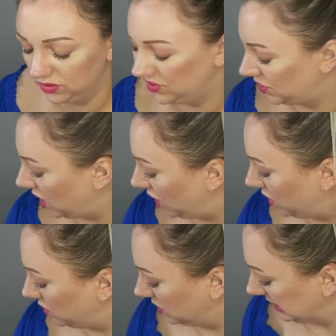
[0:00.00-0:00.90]

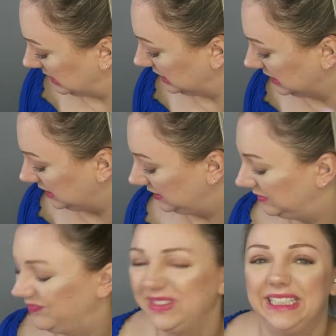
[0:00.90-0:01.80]
So,
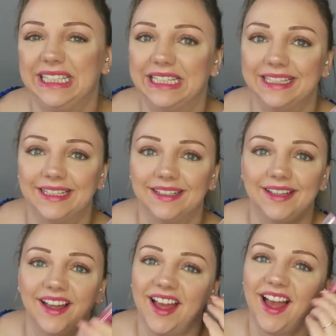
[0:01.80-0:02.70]

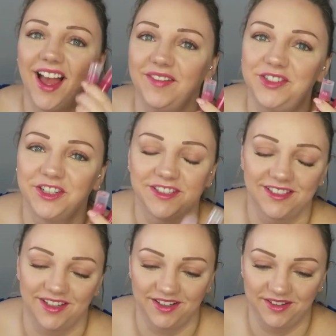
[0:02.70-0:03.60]

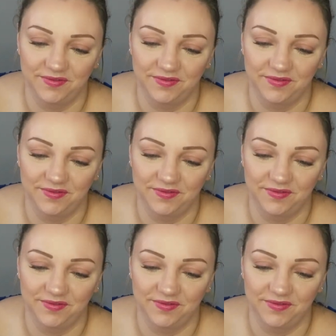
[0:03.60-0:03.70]
yeah.